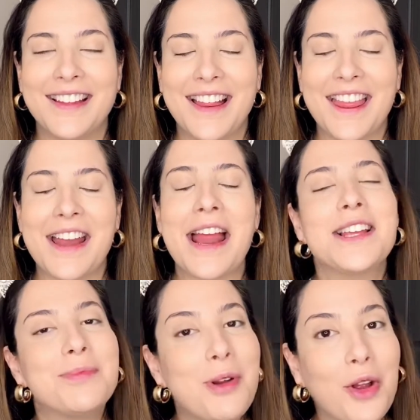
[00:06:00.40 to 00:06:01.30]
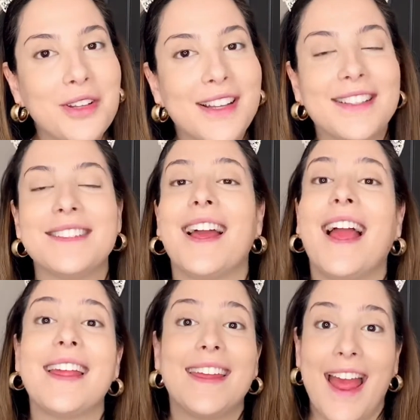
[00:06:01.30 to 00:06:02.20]
The next product
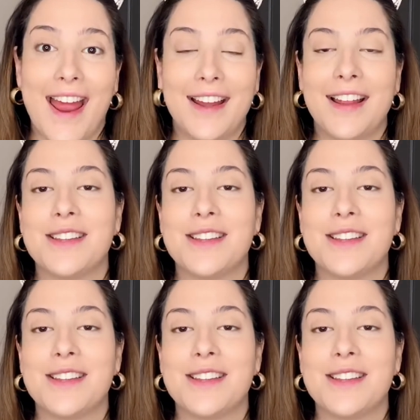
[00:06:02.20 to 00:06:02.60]
again is